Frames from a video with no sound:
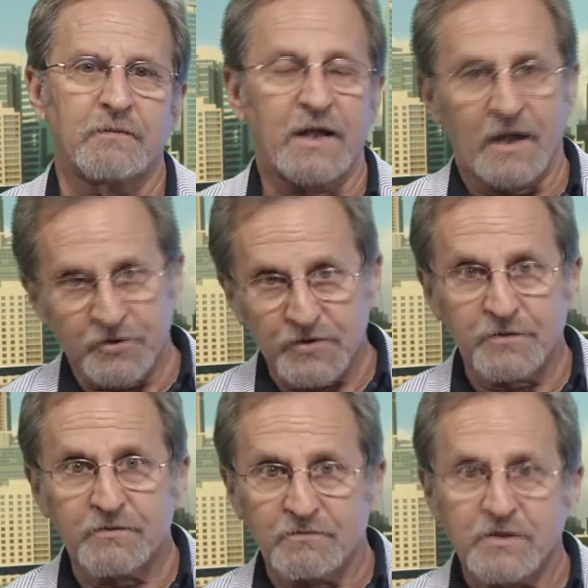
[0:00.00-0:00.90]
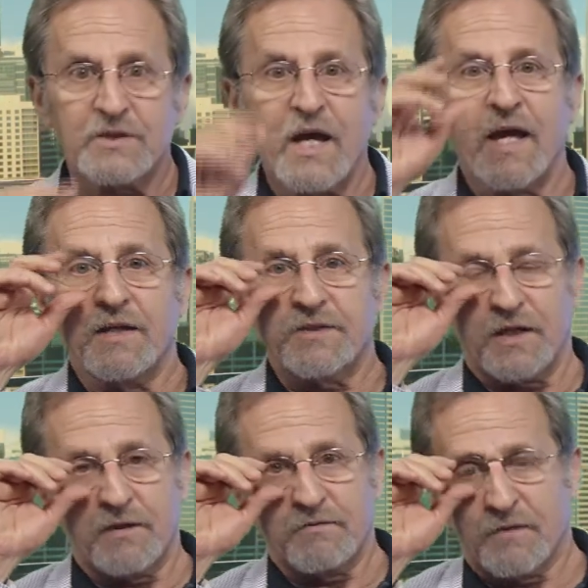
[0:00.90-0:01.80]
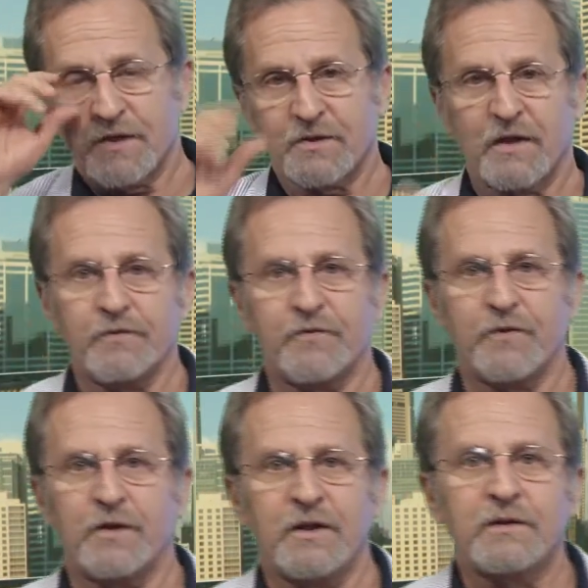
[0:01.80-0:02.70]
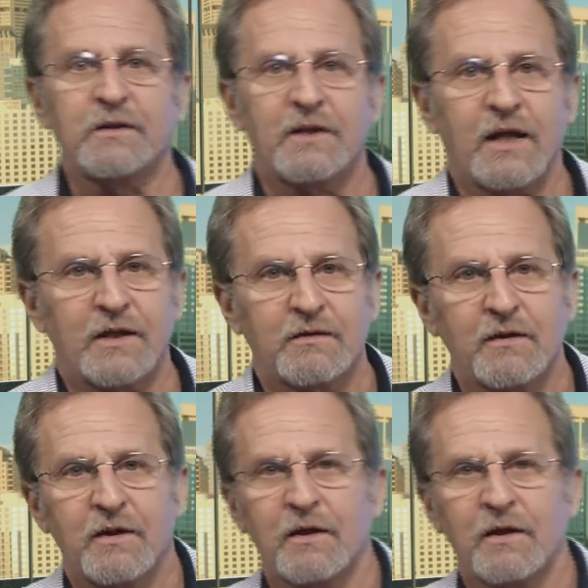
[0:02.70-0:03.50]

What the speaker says: And I should say, as I've indicated,